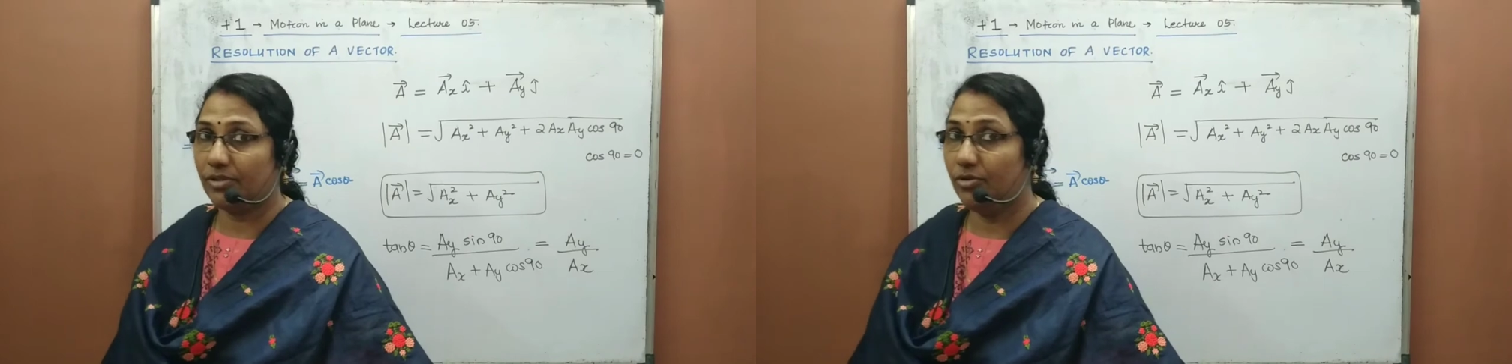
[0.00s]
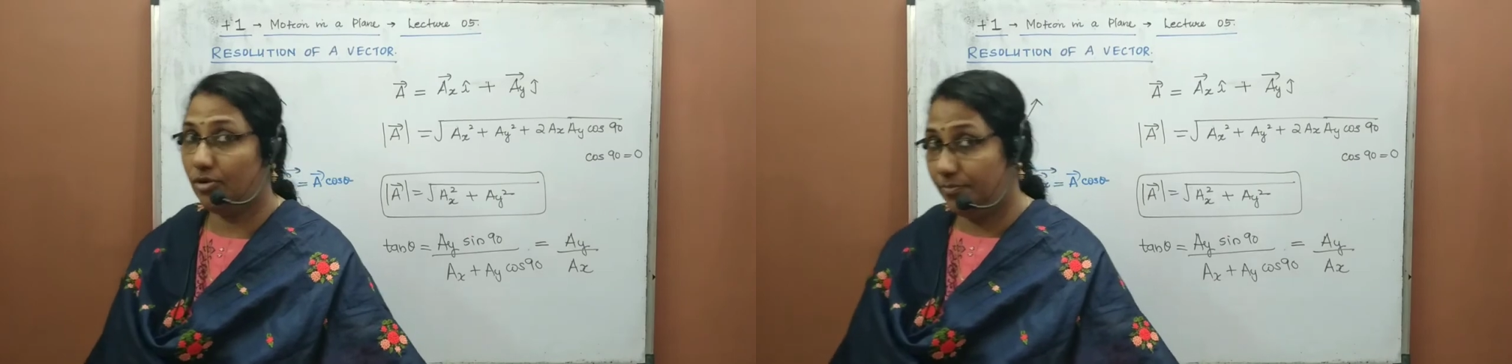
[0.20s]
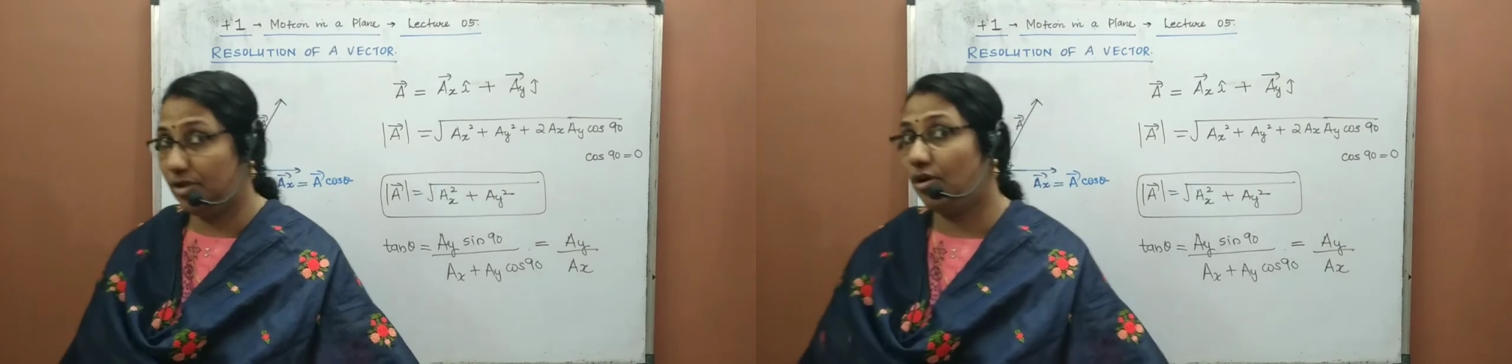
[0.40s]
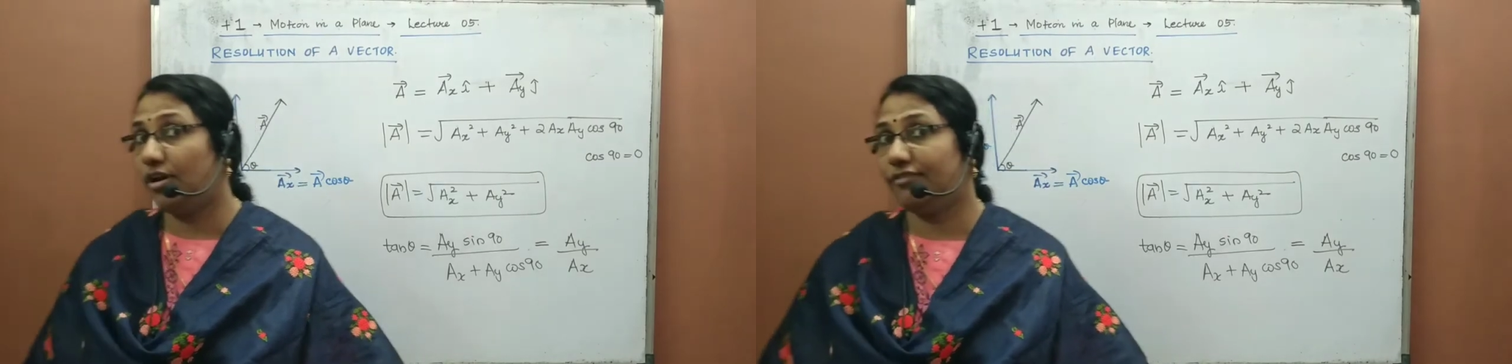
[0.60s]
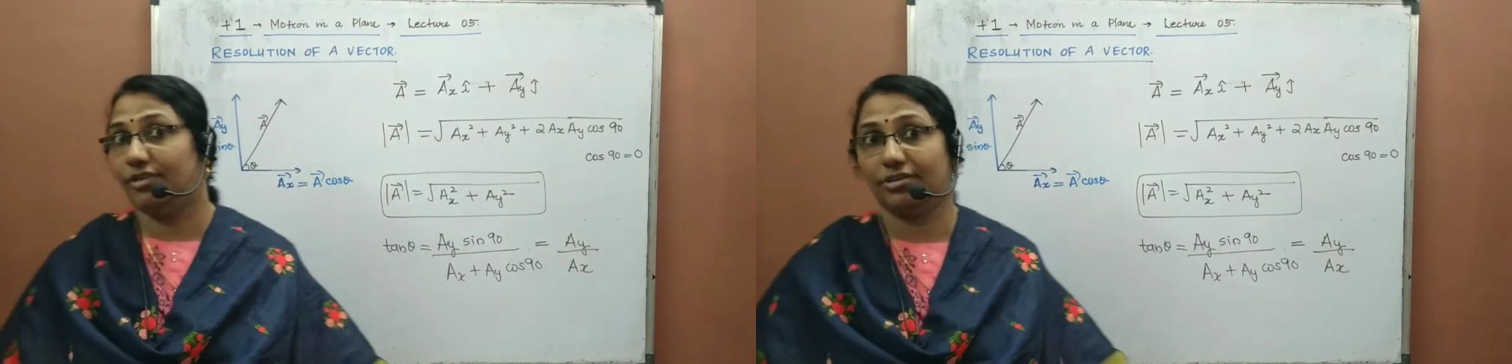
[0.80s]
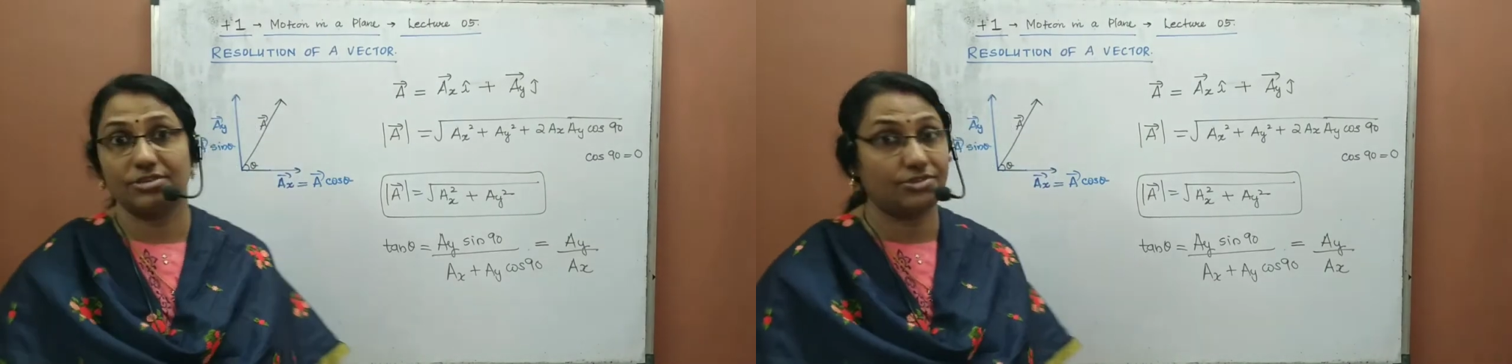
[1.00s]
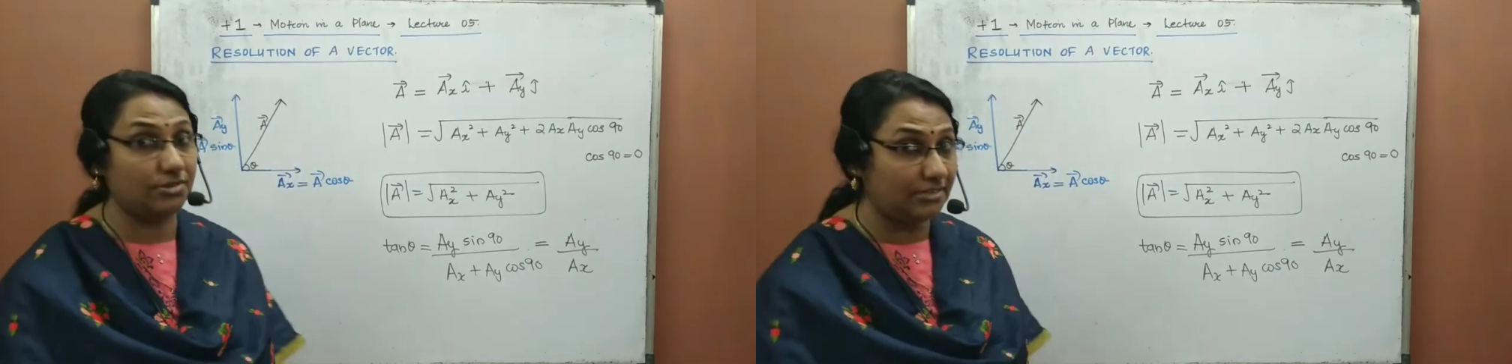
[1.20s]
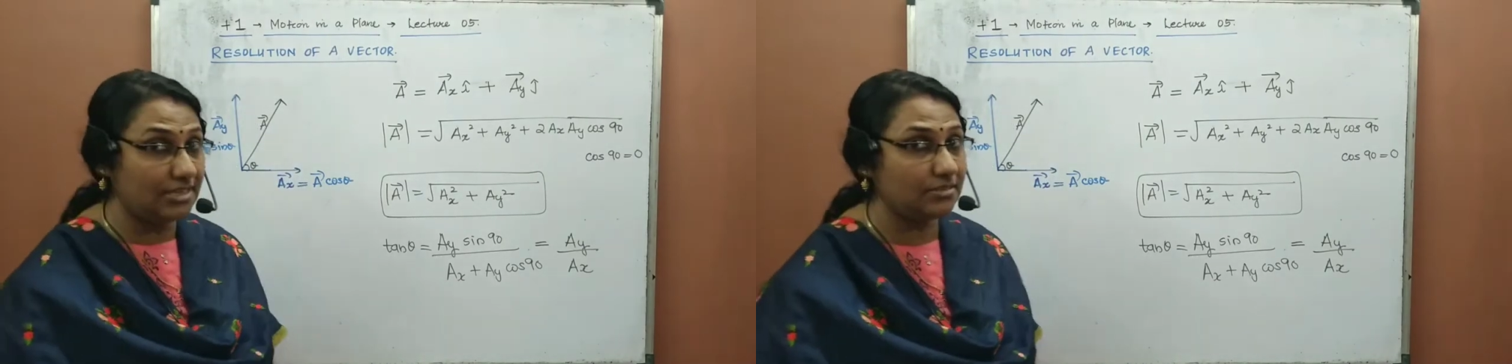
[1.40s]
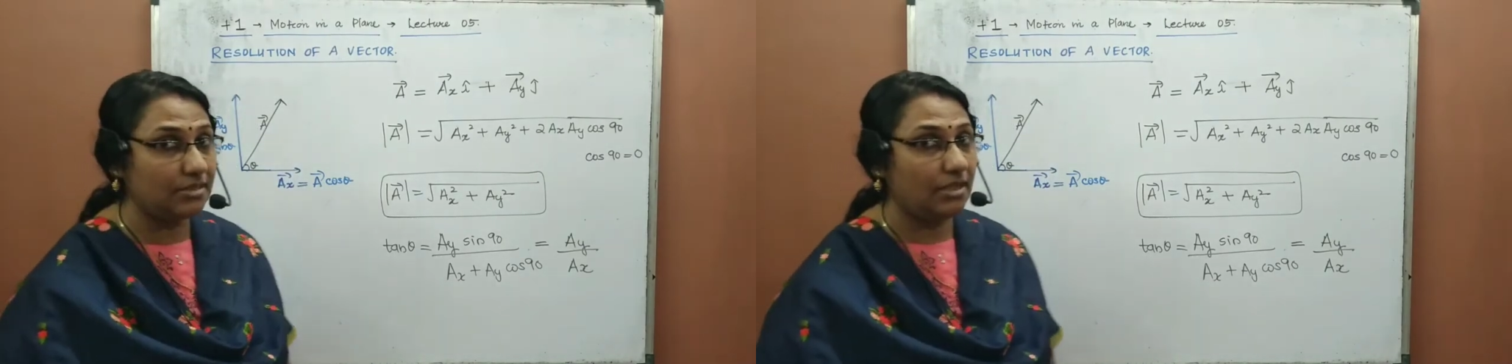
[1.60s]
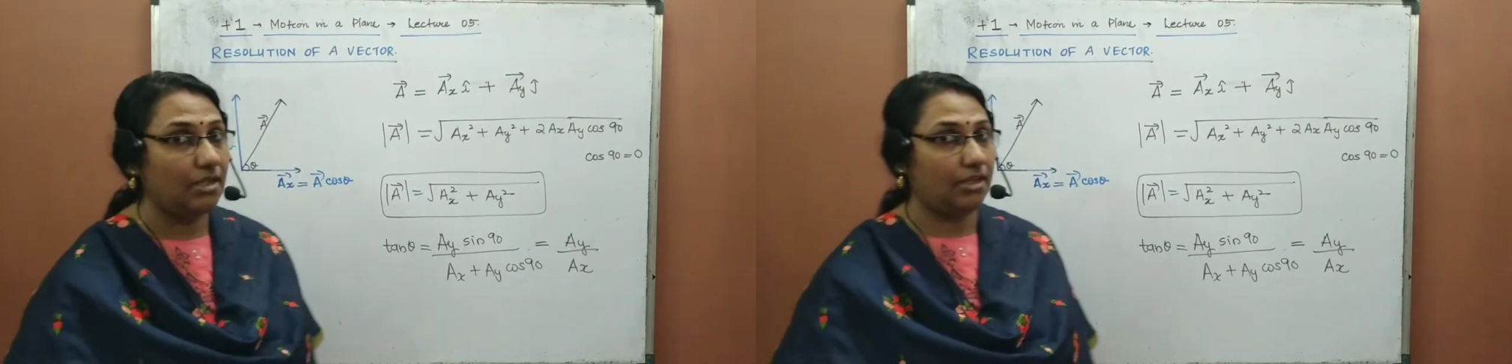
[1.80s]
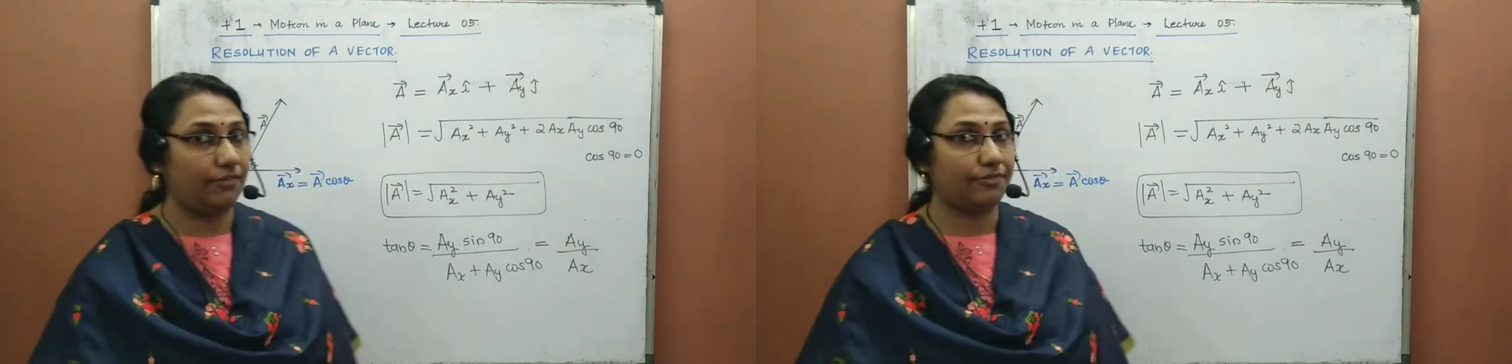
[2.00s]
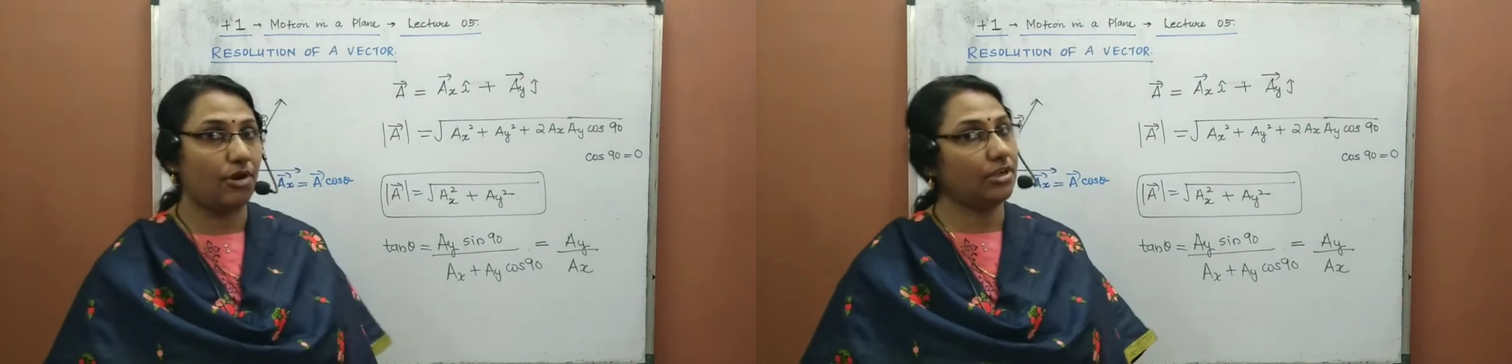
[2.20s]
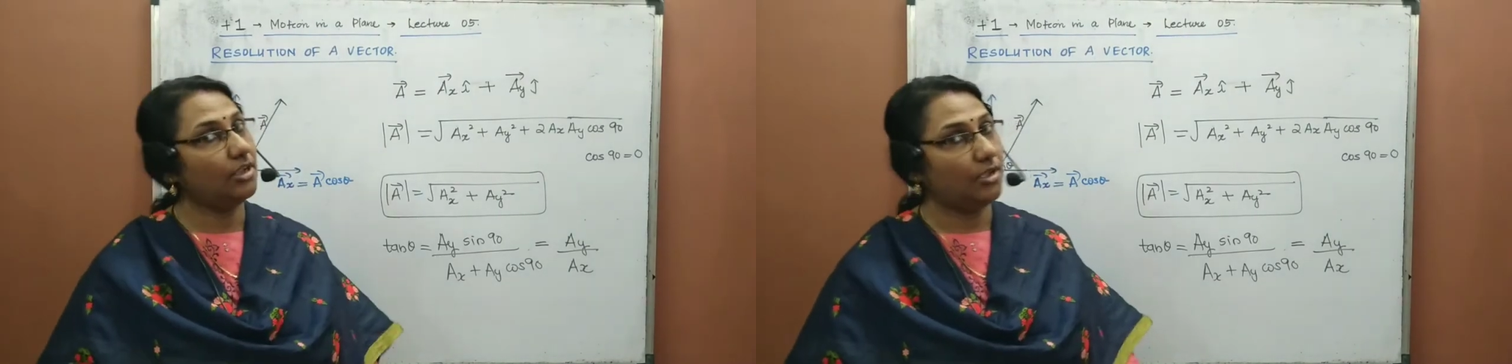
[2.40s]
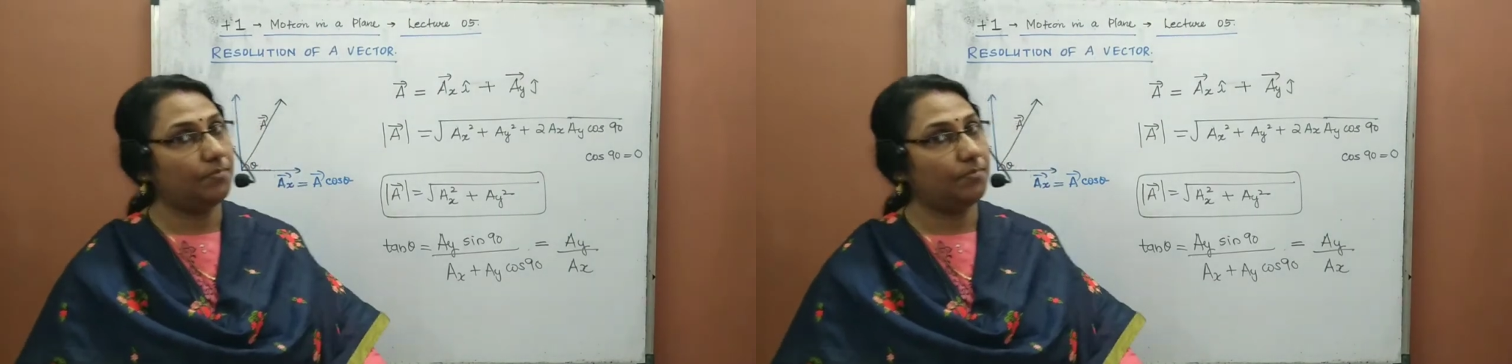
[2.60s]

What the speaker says: Hoping all of you understood this. If not,